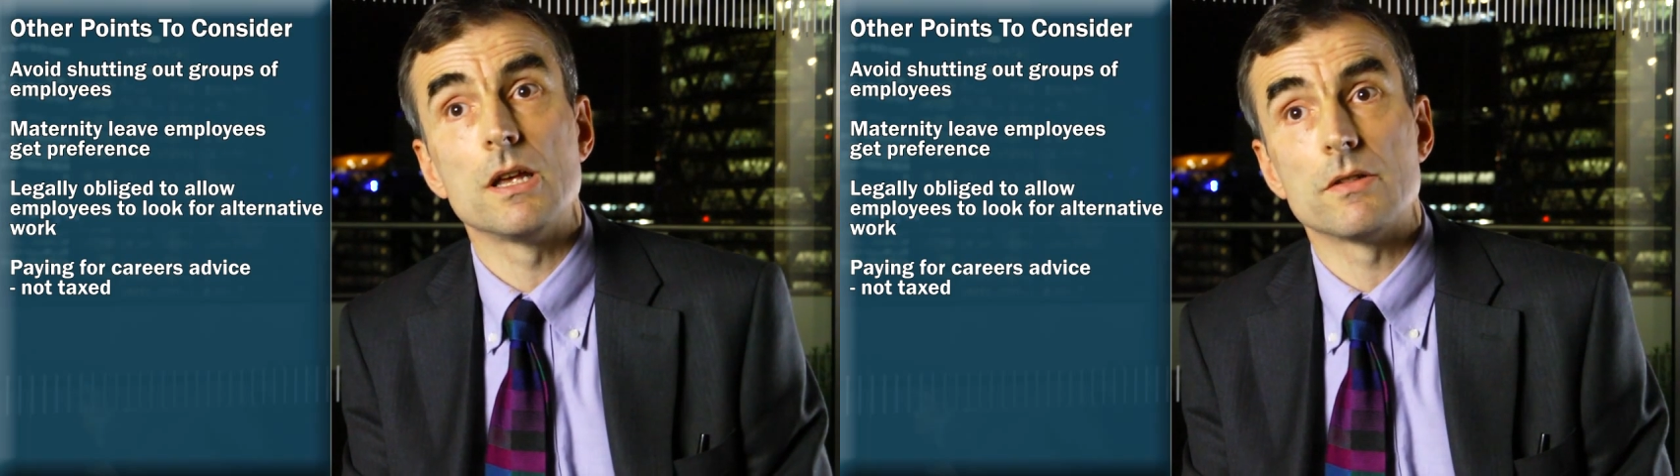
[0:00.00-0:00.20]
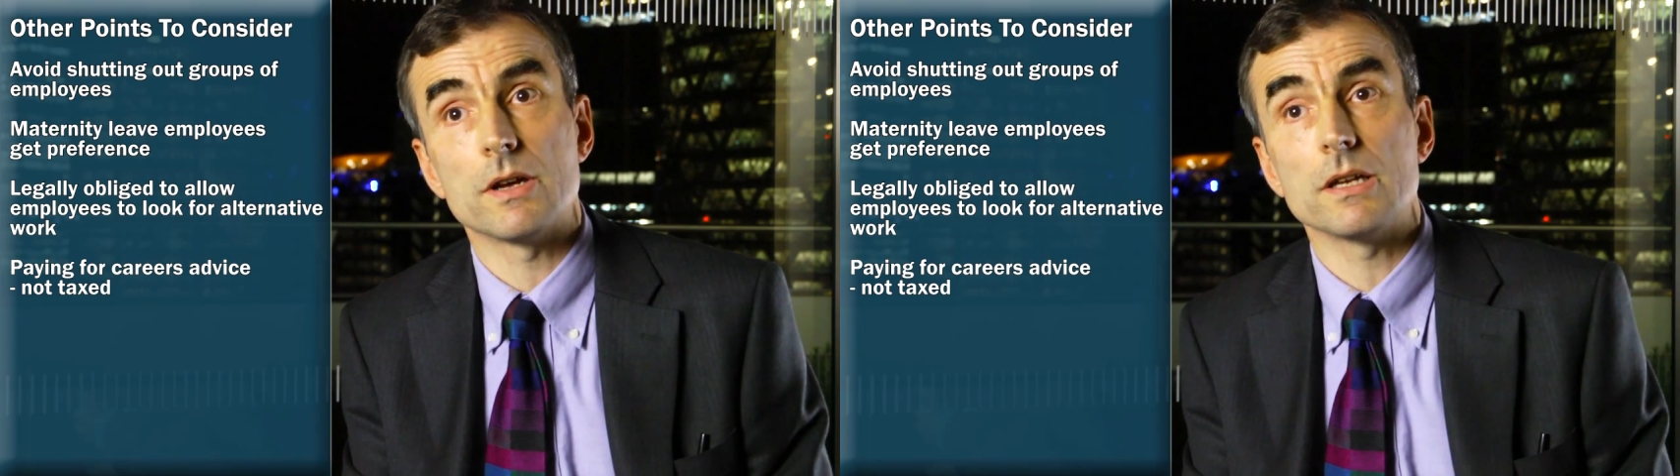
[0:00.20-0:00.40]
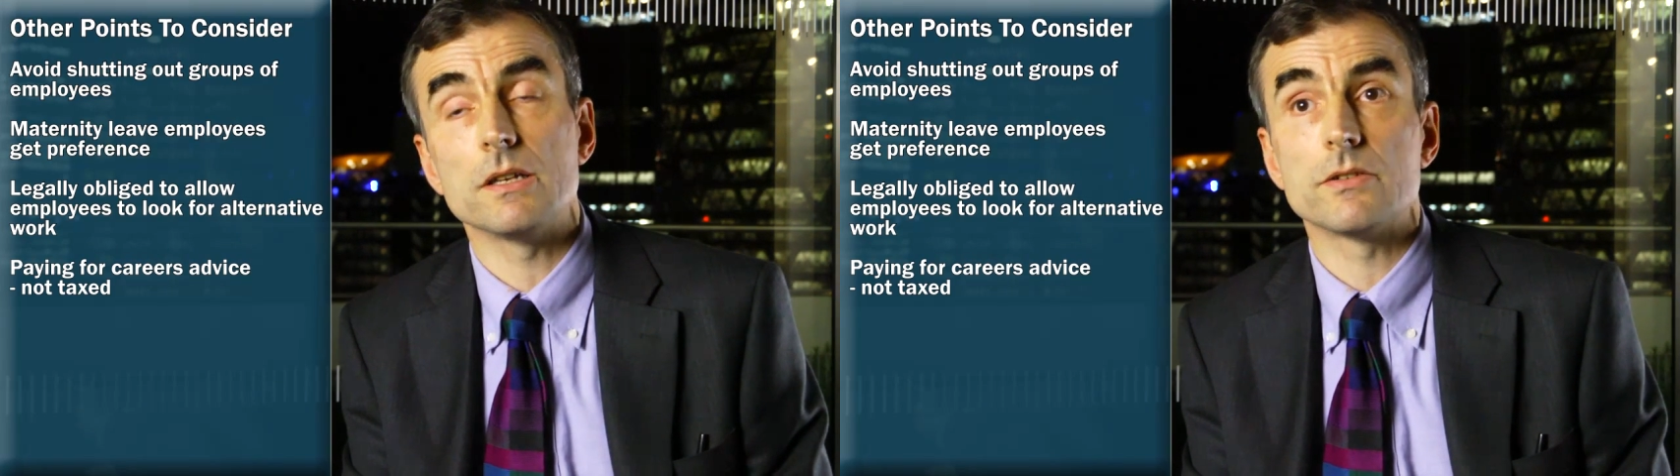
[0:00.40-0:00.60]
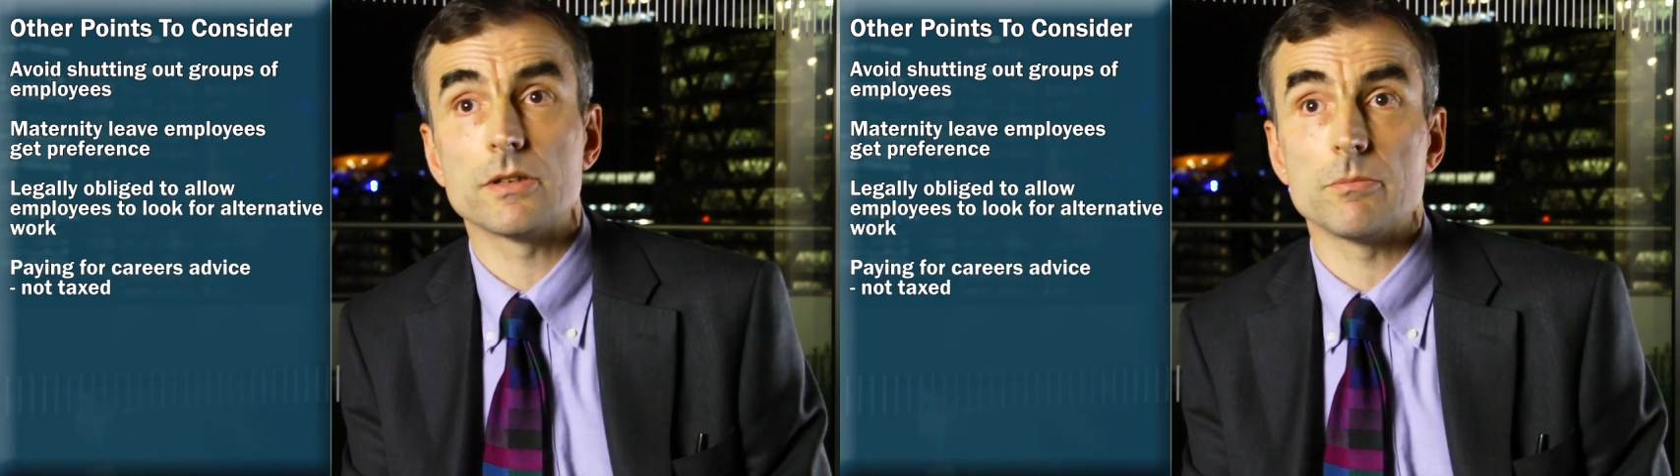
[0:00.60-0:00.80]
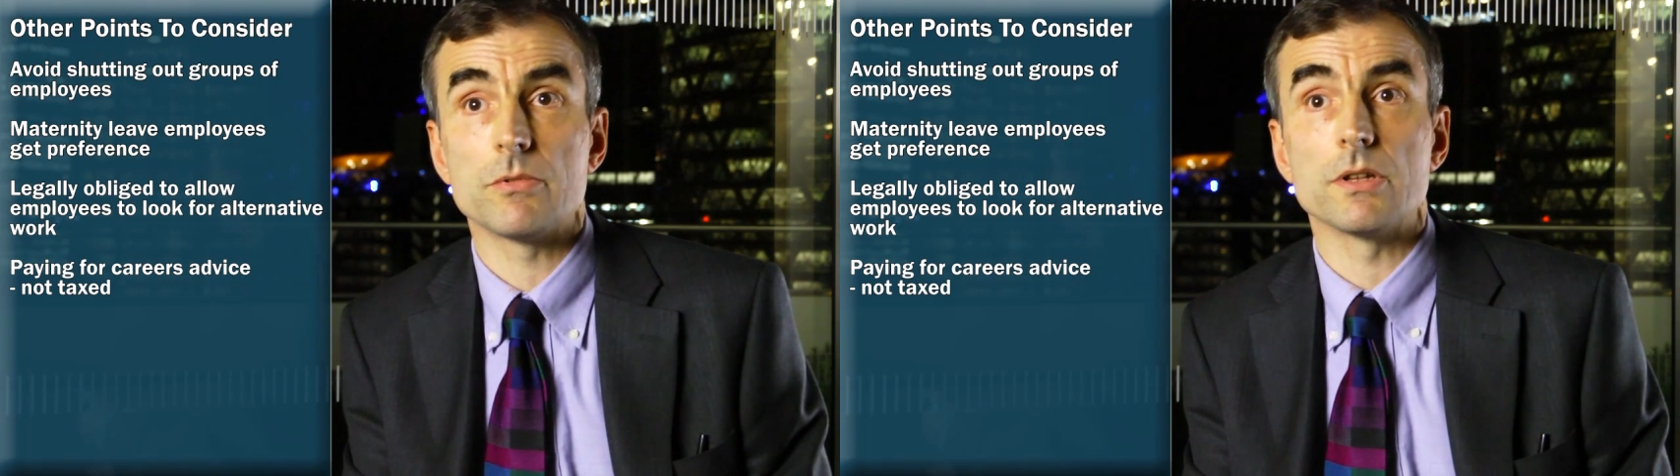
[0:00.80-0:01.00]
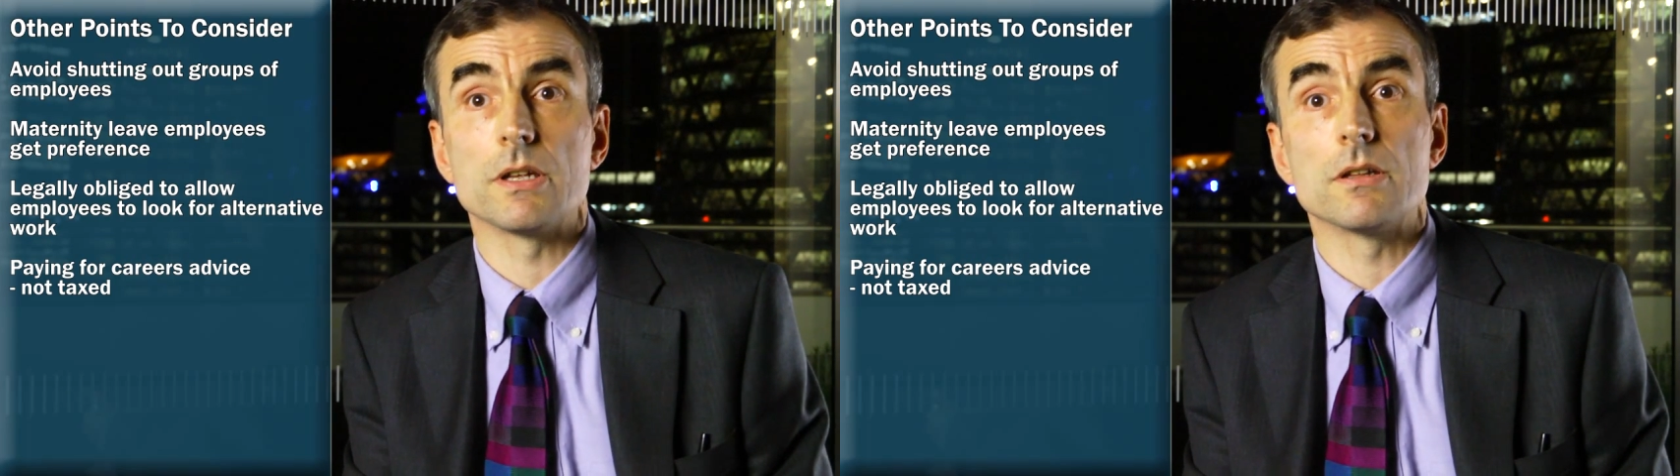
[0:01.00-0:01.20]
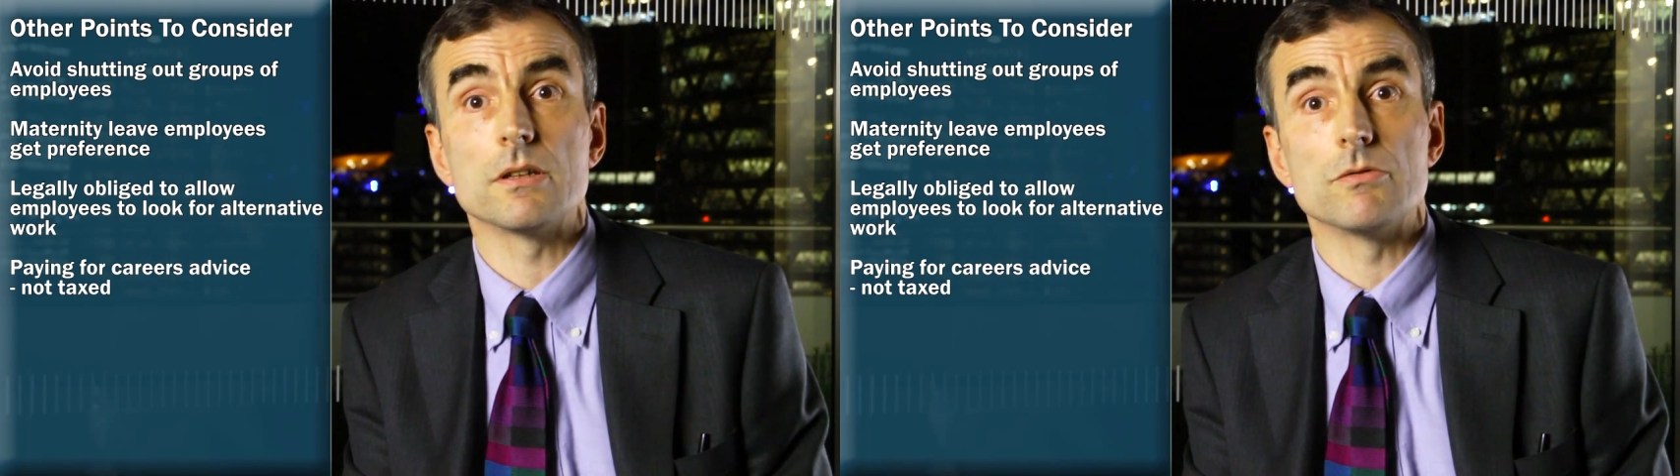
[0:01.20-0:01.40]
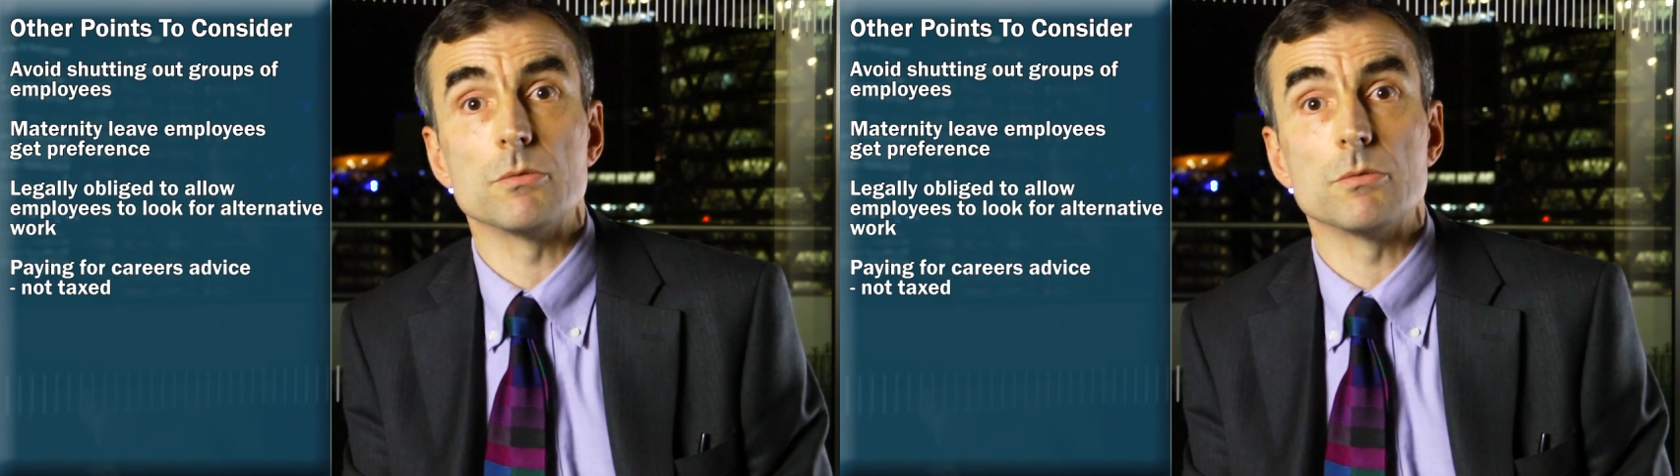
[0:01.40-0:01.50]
That is something that if